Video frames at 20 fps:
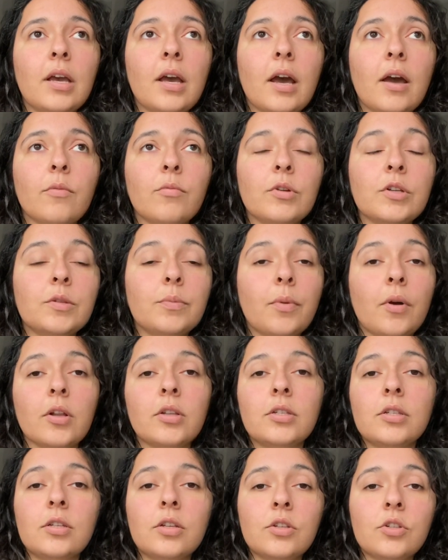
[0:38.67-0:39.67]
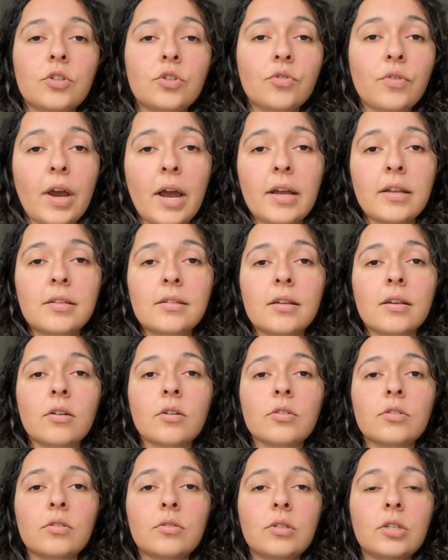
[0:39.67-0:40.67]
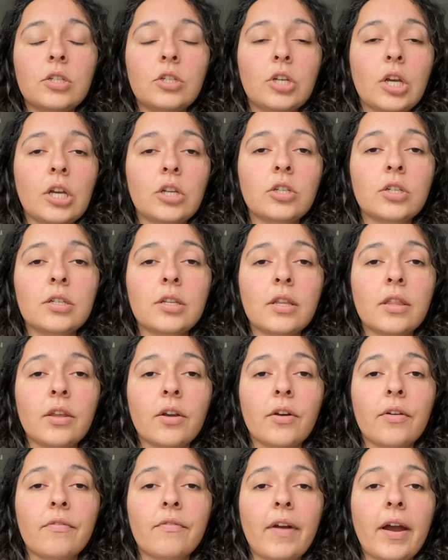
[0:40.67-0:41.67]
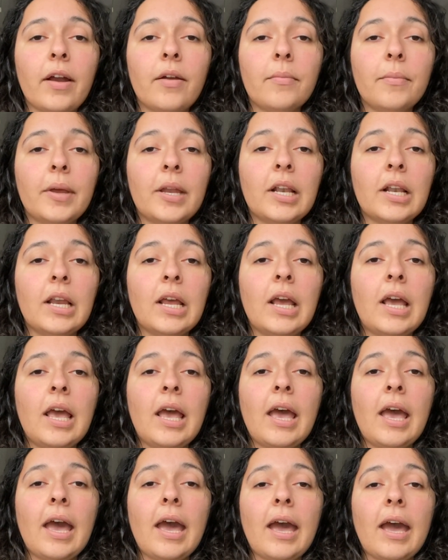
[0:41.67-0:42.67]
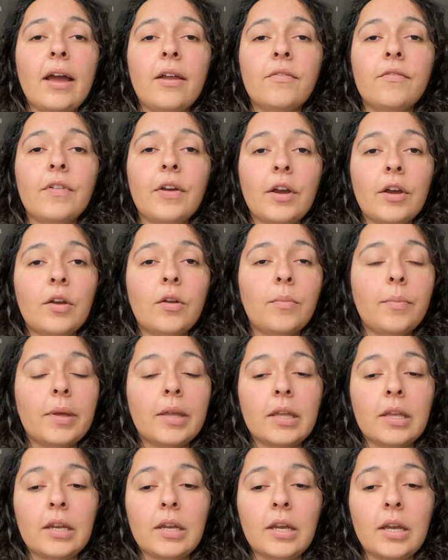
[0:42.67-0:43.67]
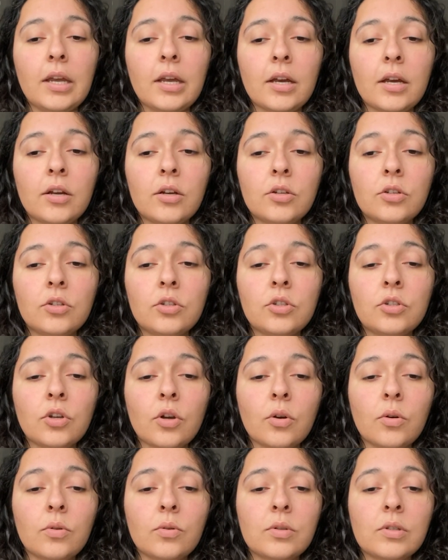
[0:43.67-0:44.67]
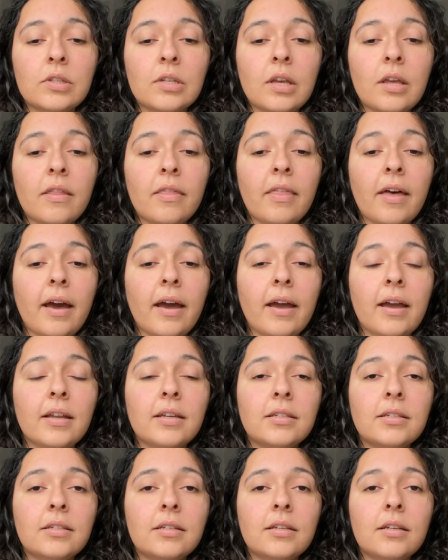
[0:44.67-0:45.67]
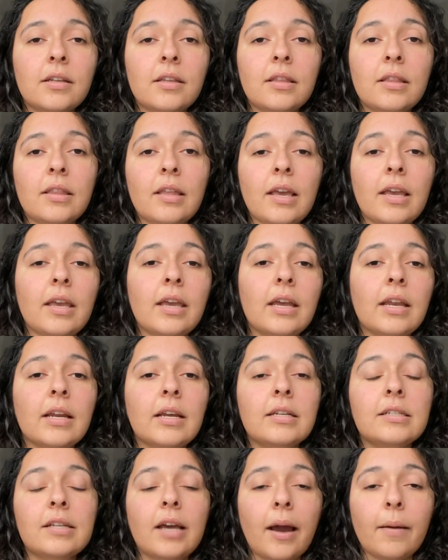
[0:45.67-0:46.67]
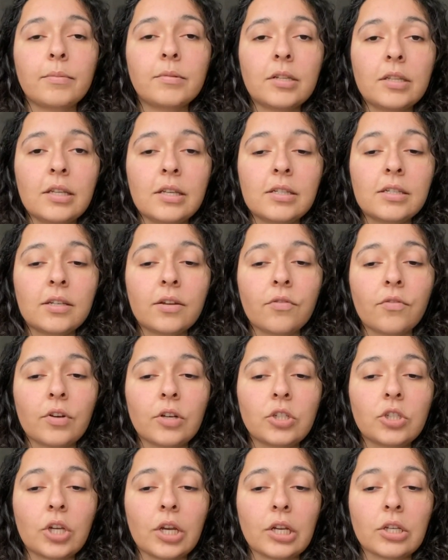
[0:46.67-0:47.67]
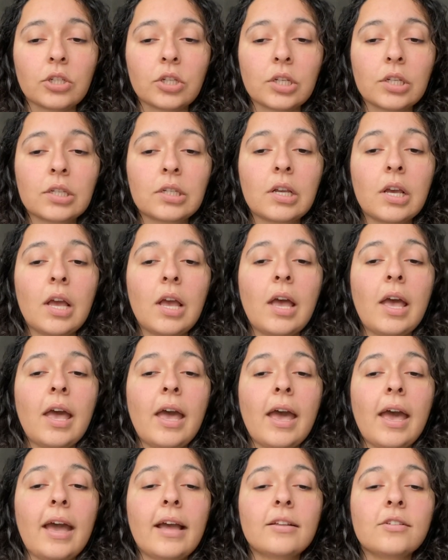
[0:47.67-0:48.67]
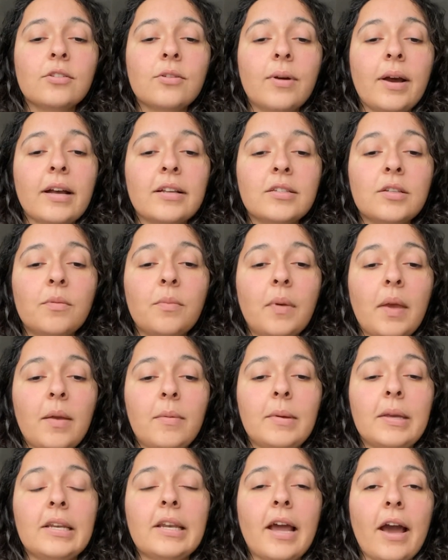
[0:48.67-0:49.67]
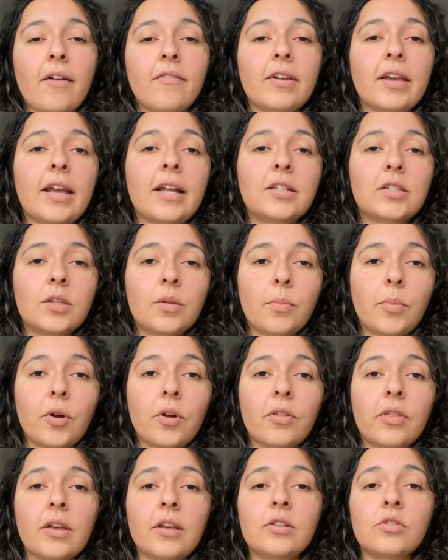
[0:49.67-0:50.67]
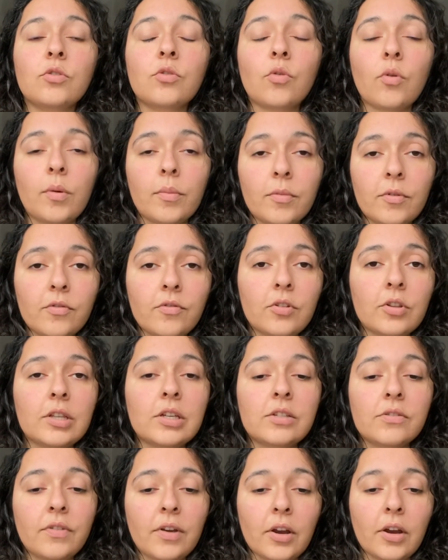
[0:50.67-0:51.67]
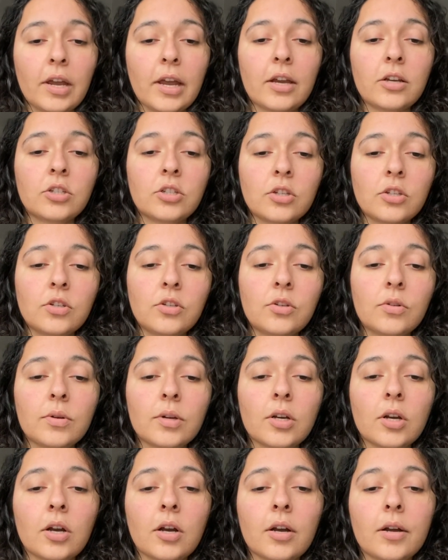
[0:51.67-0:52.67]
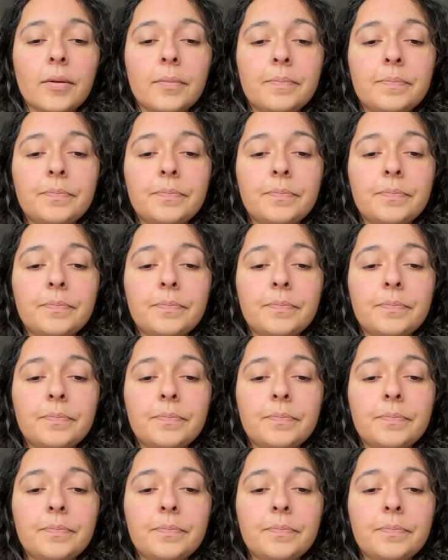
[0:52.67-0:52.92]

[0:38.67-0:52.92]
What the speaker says: response to stress and also to changes in their environment, and variability shows that they can adapt to these different changes. And so as the baby navigates the birth, it's normal for these variations to occur.